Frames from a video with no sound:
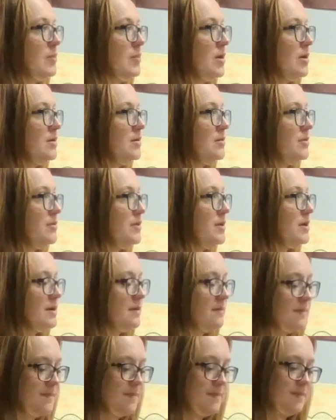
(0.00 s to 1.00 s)
Part
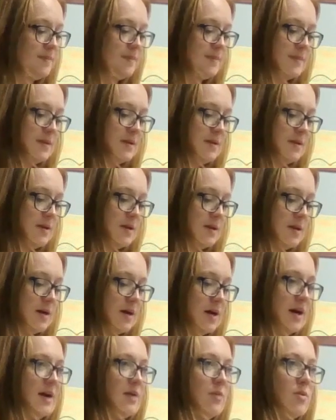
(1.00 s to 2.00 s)
3.
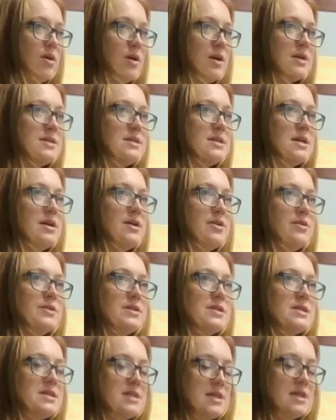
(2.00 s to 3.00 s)
I walk down
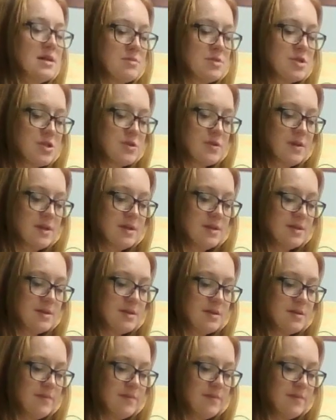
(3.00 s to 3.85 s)
the same street.